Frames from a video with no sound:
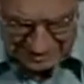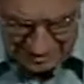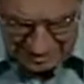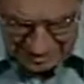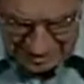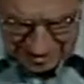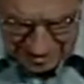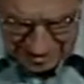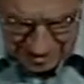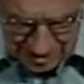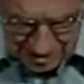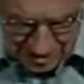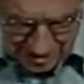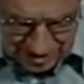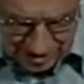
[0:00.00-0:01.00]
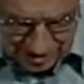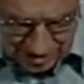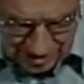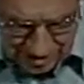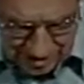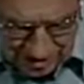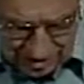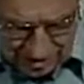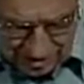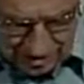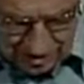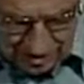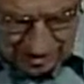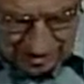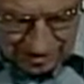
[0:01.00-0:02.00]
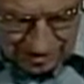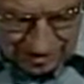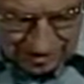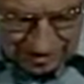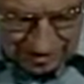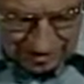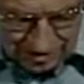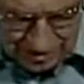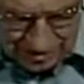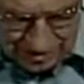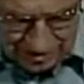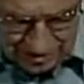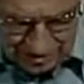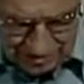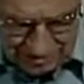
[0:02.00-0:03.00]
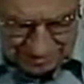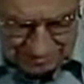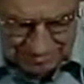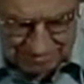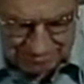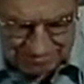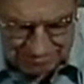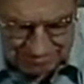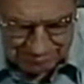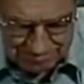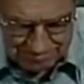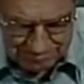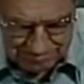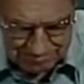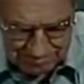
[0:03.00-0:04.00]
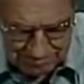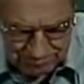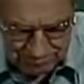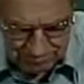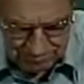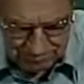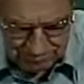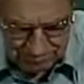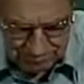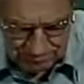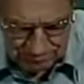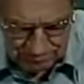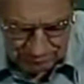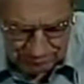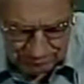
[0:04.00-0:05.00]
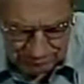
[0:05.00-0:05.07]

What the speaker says: [no speech]